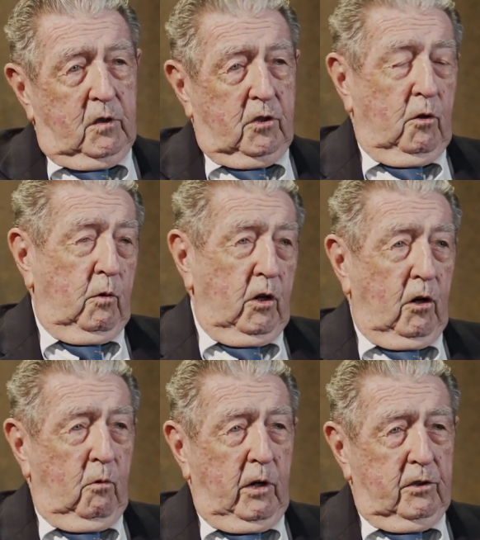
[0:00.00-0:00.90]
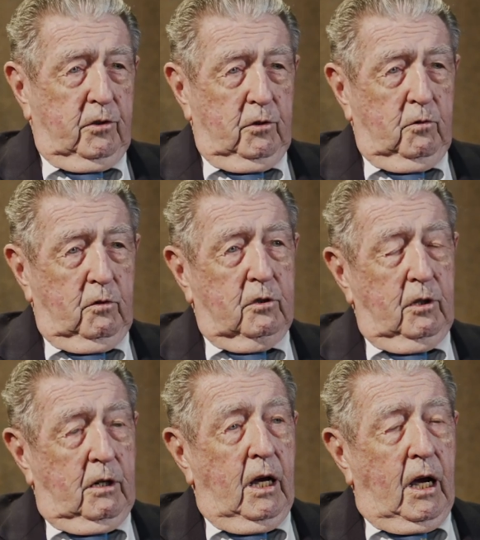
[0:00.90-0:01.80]
So we all went to,
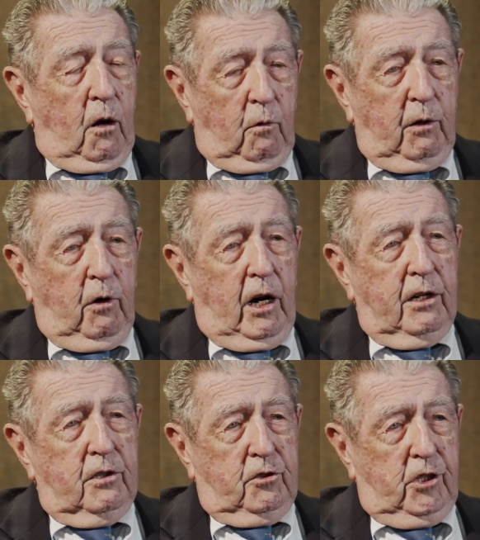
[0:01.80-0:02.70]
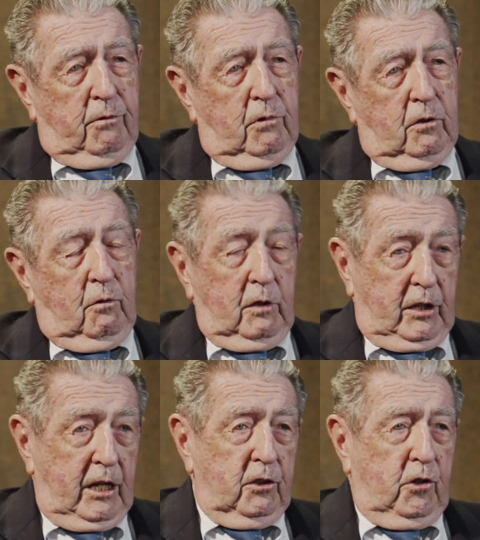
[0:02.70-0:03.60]
to we were under General or
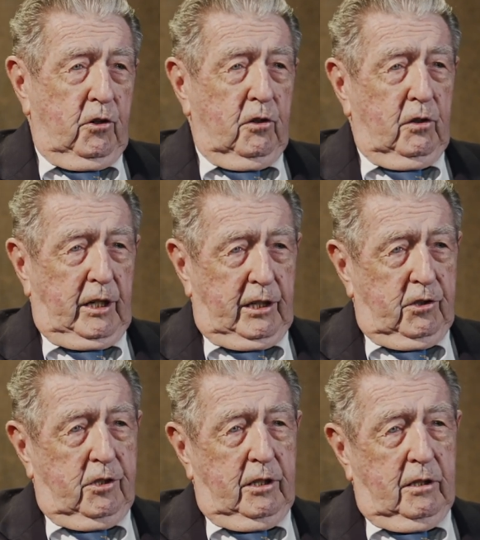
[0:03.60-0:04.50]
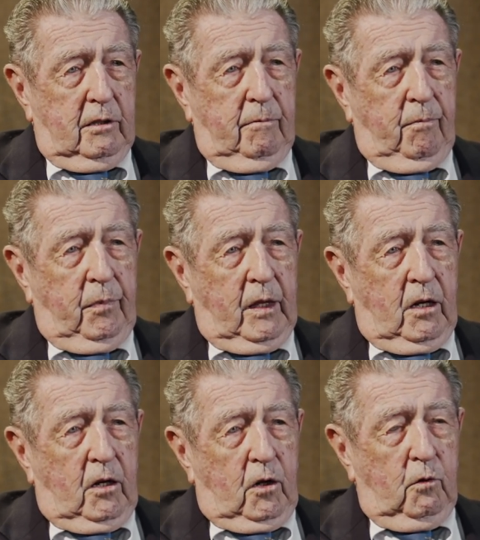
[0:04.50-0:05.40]
then Colonel Lansdale,
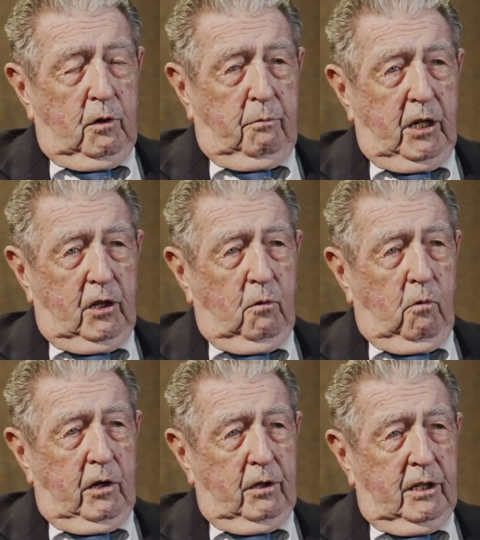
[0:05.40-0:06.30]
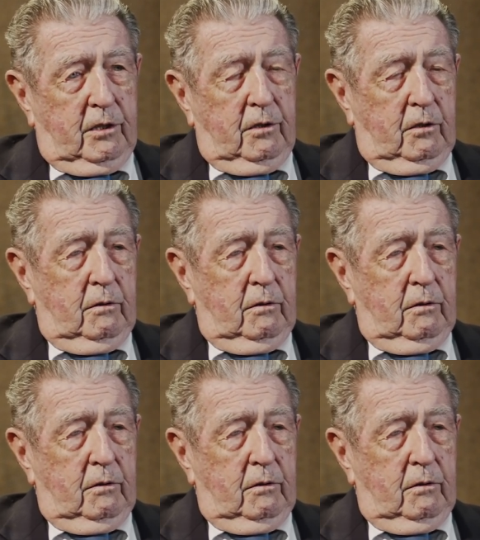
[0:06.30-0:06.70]
who had been the one that